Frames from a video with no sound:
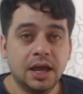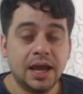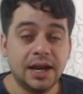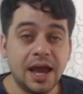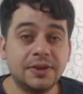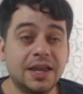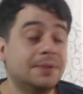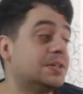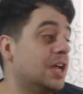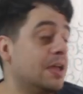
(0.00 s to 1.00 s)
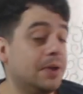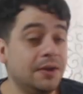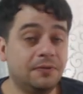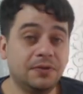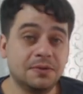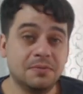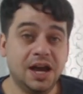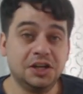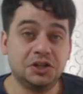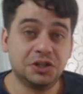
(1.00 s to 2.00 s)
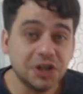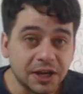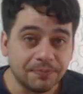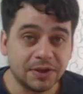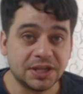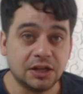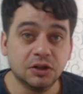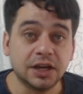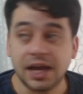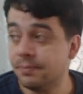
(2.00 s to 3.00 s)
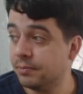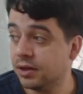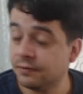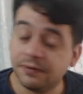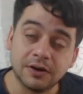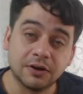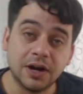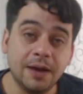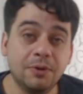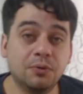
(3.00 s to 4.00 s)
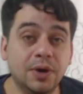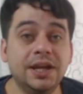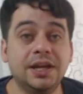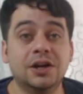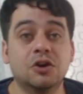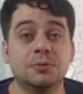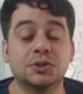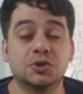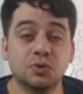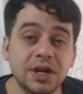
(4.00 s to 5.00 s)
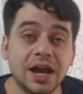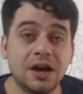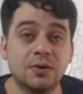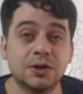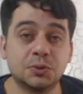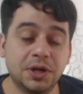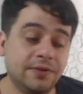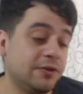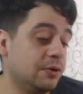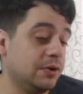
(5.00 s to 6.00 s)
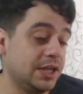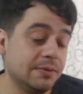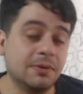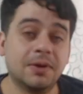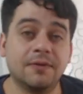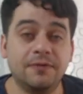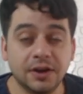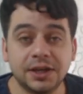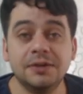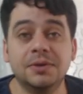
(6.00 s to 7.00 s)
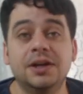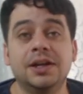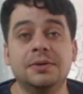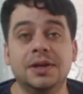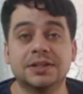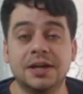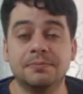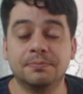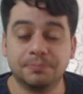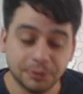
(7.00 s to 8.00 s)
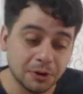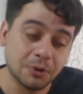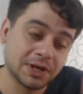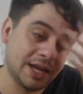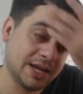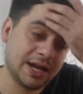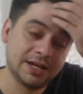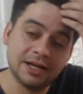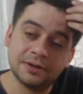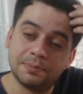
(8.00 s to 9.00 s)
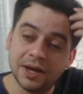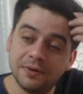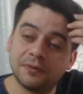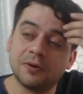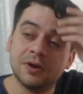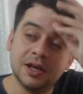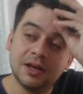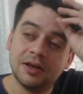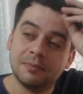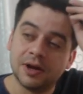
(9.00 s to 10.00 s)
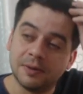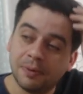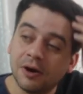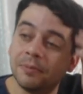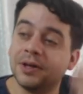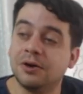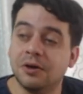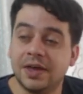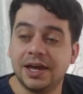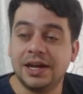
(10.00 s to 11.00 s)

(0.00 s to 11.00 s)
And at that time, I flipped my shit. And I was like, look, motherfucker, I've been waiting here almost 3 hours waiting for you to give me my fucking money because I'm broke and I need to pay for my apartment and all that.